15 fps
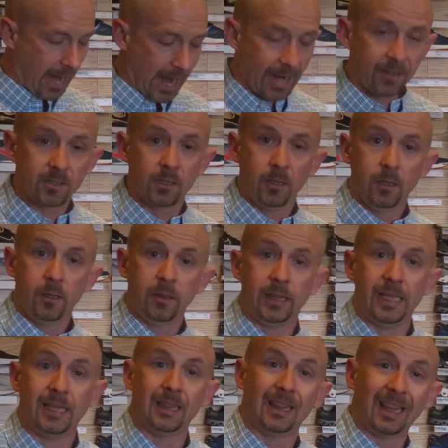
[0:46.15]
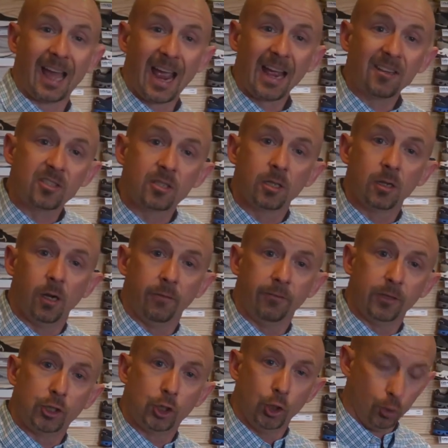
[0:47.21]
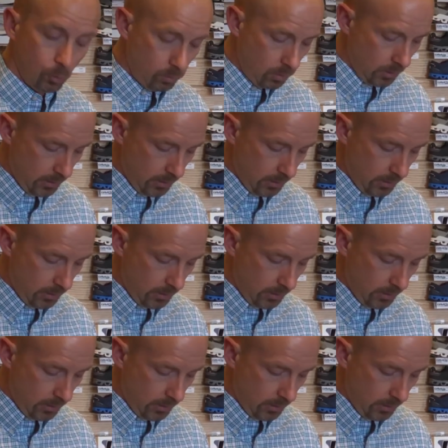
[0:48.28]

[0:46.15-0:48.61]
at the last of a shoe,